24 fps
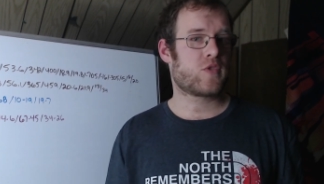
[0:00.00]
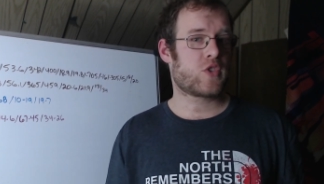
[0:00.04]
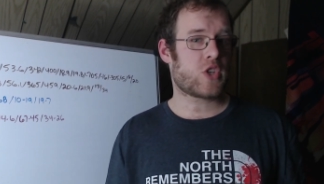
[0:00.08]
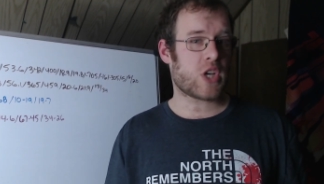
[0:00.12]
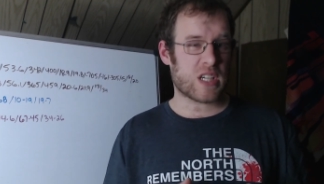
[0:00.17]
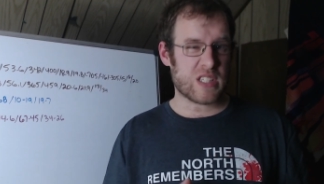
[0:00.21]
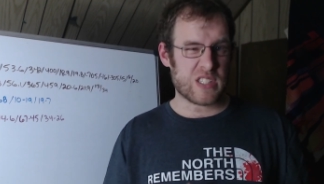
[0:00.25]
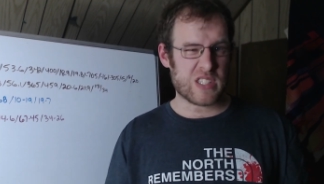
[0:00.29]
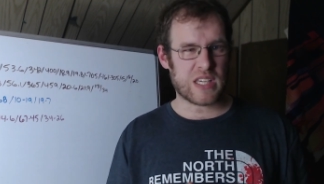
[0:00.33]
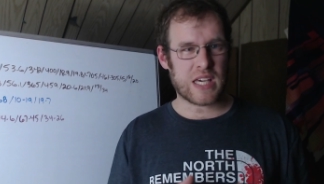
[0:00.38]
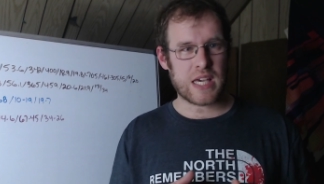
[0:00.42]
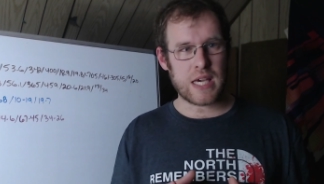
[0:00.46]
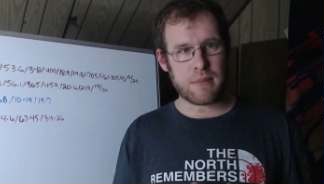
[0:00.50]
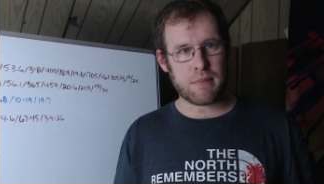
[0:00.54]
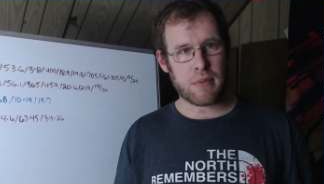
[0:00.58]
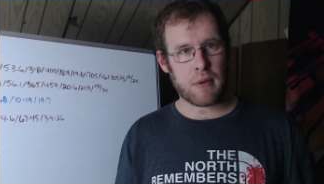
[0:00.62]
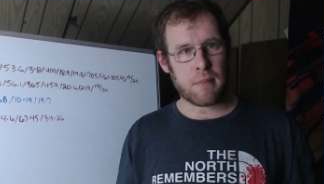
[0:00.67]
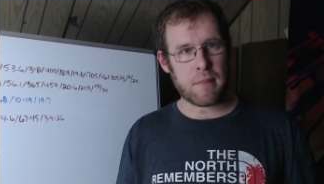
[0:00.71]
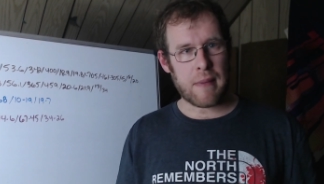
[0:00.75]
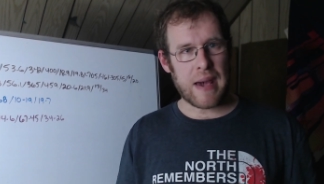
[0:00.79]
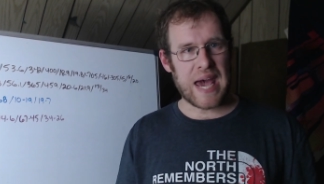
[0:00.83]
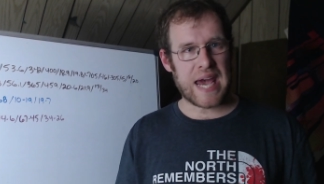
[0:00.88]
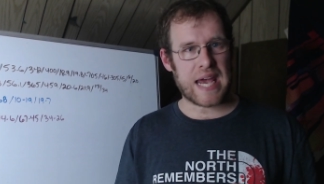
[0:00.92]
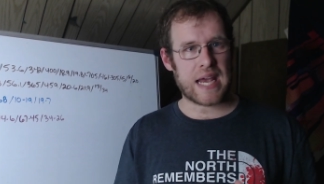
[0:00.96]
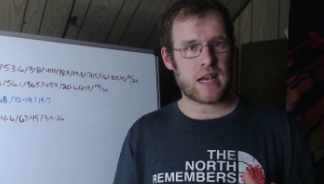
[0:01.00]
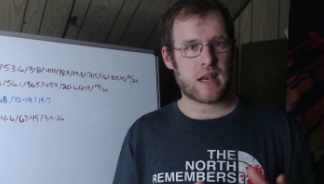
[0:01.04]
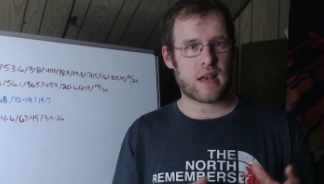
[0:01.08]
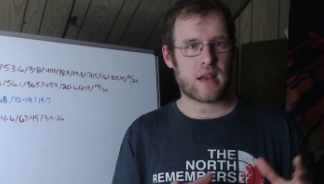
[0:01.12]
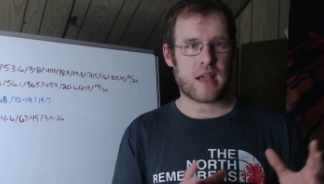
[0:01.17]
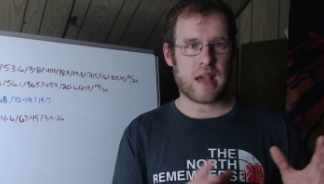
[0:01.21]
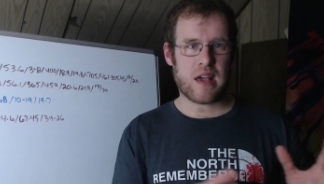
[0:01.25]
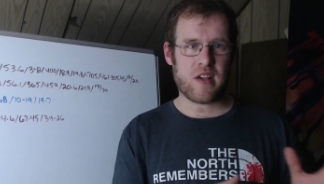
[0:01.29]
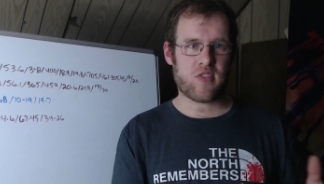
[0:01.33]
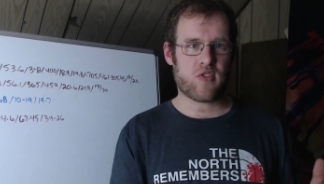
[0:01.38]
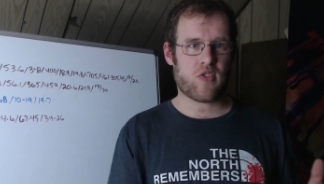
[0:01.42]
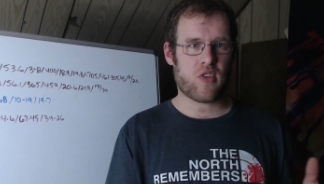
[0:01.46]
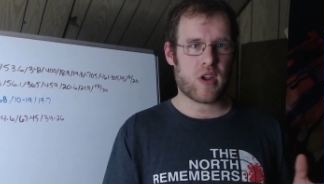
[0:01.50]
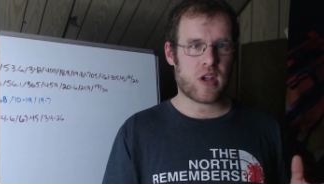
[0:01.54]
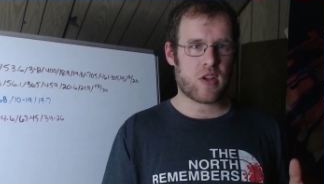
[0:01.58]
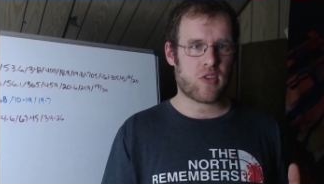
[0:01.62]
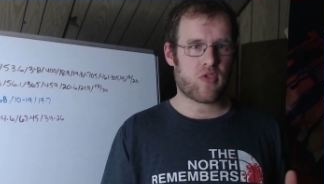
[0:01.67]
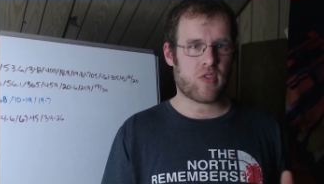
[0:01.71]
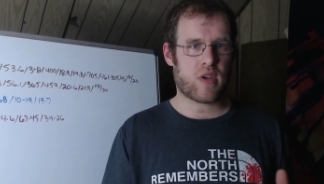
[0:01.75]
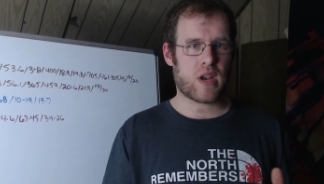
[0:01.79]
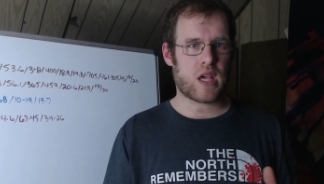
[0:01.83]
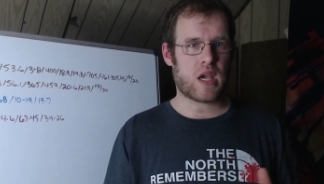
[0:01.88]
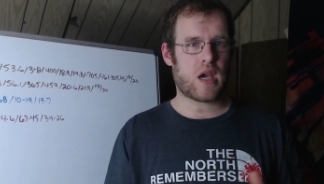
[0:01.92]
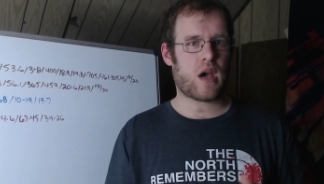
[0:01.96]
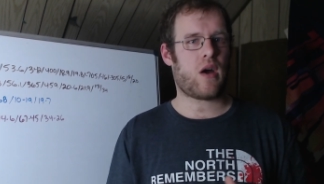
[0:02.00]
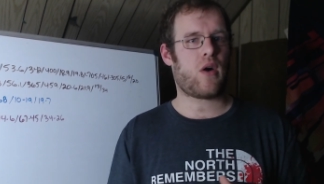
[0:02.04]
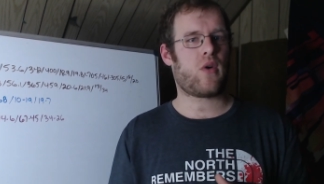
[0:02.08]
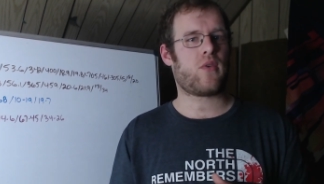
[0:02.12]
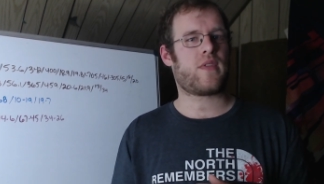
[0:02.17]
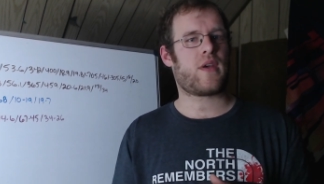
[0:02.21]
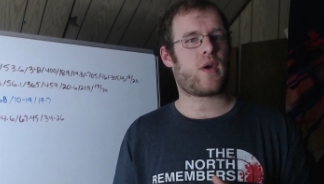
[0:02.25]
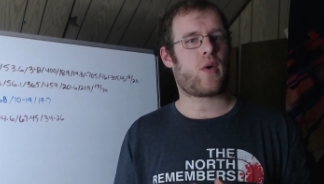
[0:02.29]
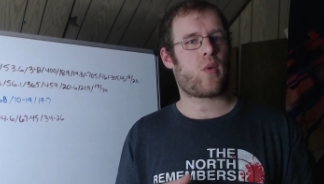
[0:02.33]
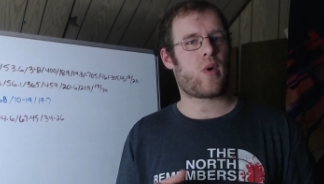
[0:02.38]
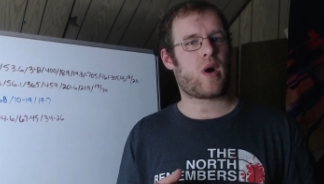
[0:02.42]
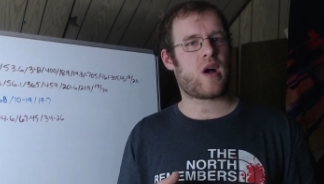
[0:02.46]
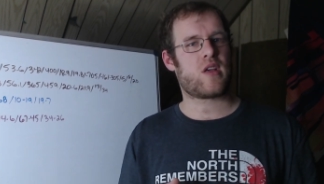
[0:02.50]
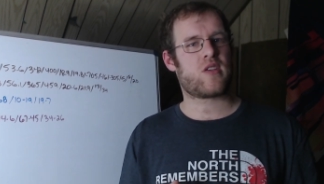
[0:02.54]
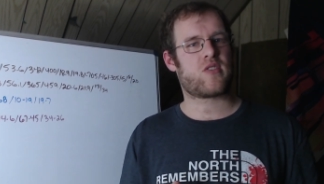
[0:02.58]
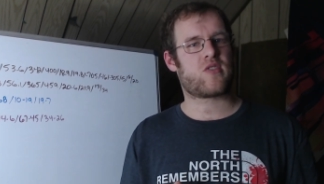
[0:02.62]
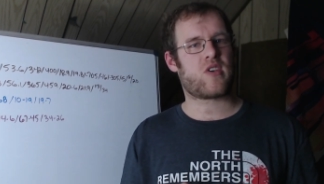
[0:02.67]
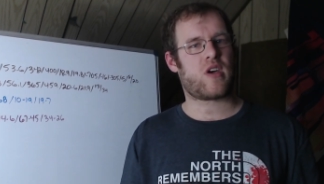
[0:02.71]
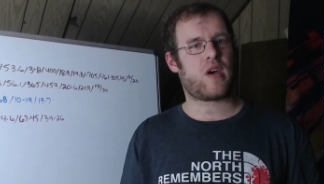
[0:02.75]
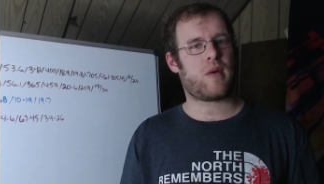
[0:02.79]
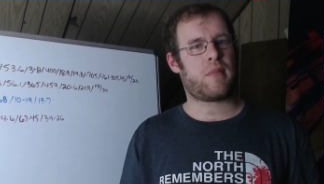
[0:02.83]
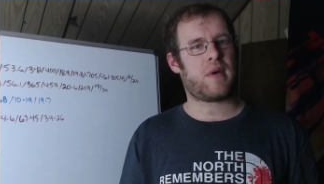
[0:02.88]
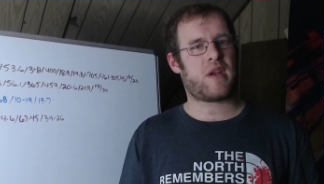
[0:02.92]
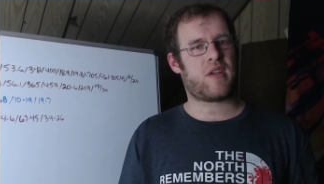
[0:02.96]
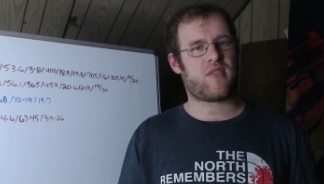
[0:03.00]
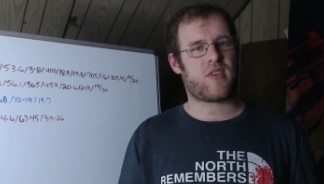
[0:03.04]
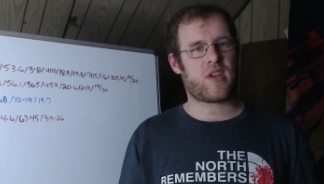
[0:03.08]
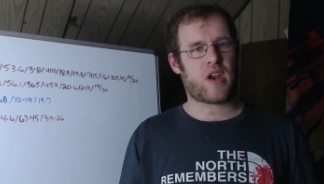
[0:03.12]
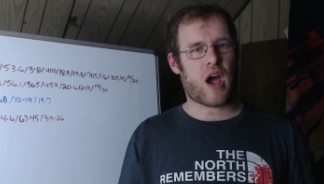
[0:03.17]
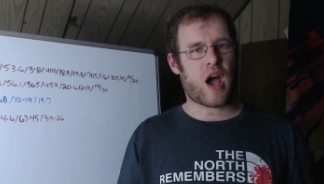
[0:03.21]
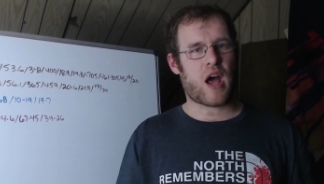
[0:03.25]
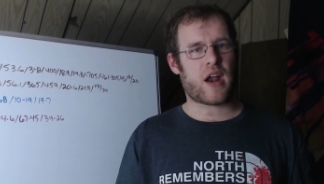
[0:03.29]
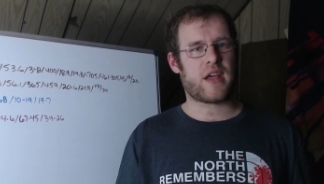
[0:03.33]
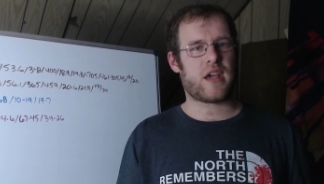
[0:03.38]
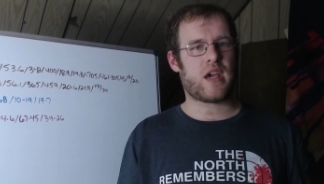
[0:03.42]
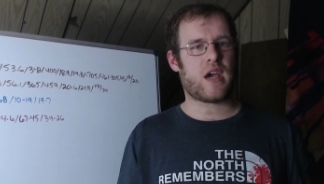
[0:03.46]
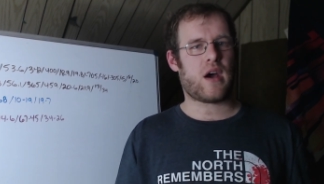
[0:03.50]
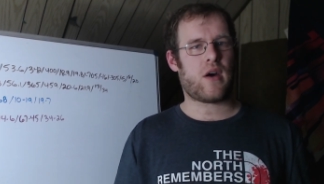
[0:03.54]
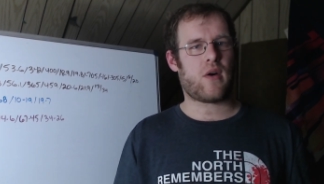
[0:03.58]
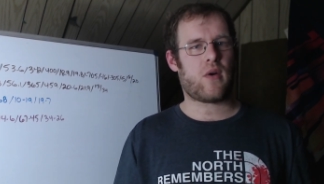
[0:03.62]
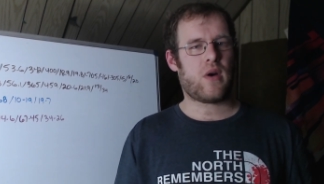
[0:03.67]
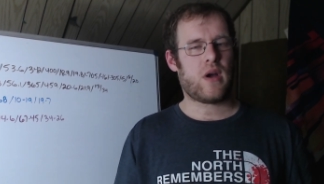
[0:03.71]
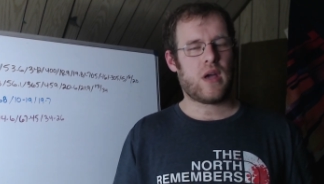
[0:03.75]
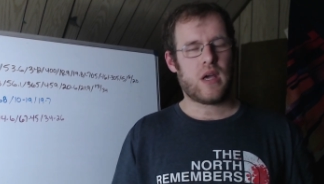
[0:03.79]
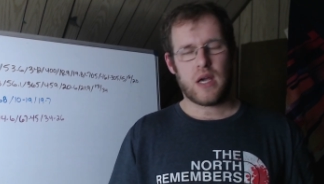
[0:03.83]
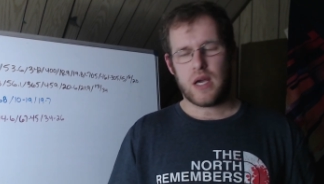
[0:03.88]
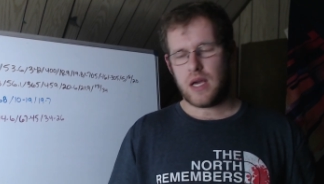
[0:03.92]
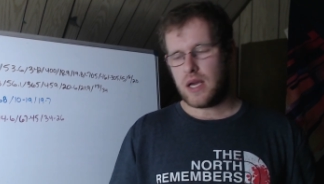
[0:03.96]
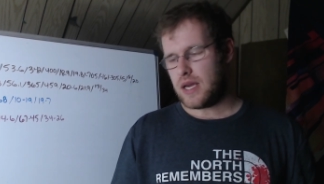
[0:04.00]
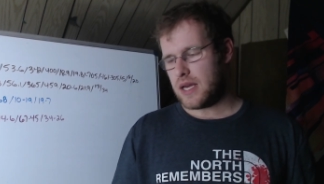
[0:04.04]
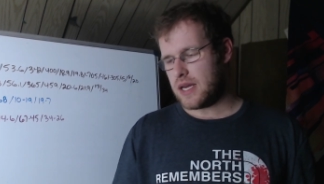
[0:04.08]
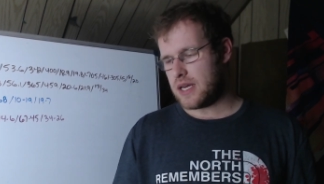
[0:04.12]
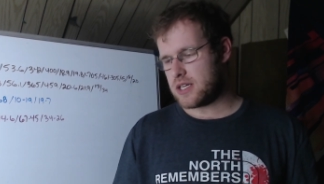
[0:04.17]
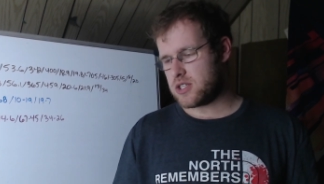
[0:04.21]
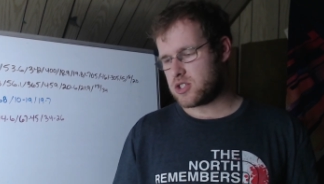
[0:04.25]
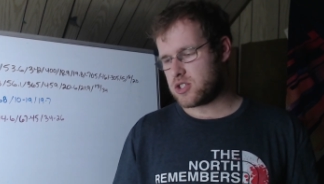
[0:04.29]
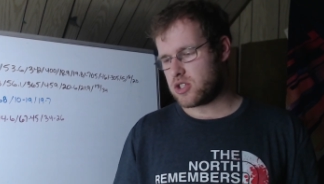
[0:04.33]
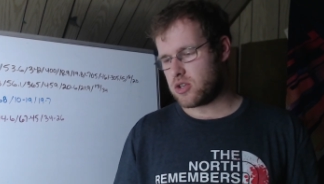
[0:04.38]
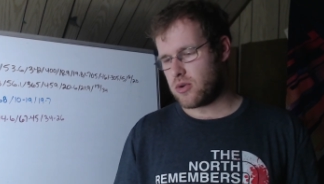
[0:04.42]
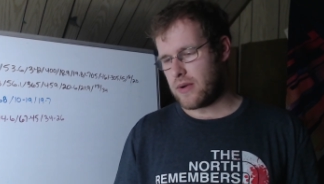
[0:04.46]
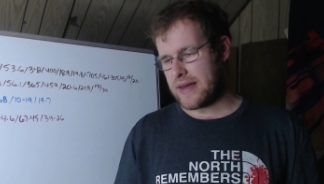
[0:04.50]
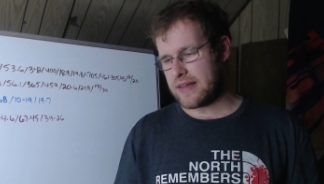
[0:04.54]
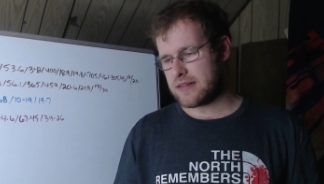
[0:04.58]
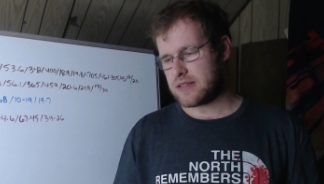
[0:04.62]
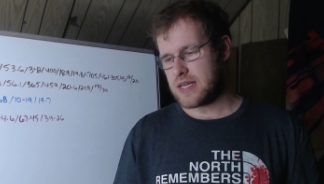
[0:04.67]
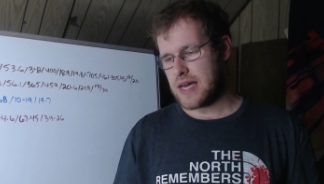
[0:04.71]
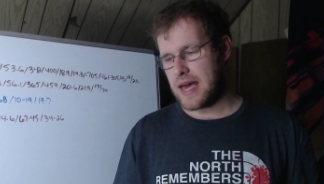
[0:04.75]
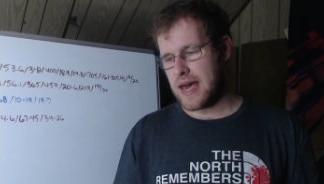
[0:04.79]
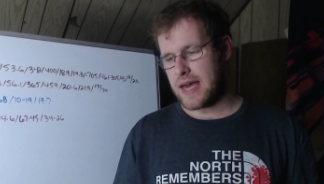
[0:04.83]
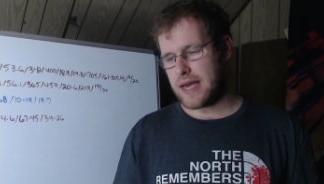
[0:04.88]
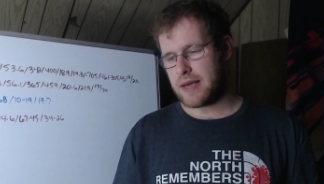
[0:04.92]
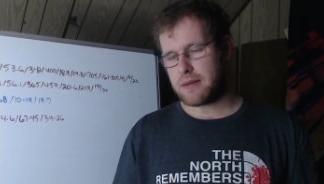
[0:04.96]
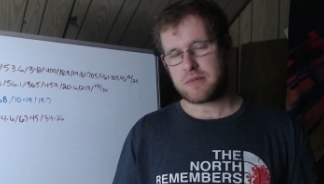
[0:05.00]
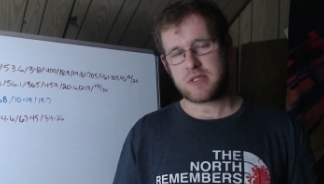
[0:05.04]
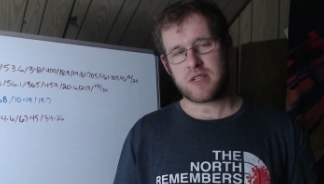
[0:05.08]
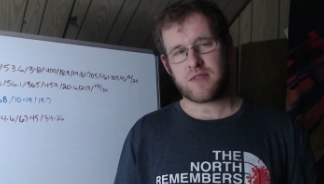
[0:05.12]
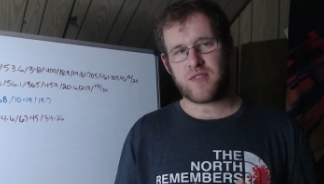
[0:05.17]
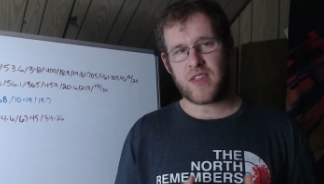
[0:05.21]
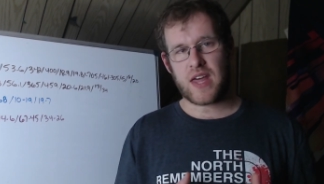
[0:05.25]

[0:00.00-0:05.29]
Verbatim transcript: Just keep in mind yesterday's video, there was a bit of an audio issue at times.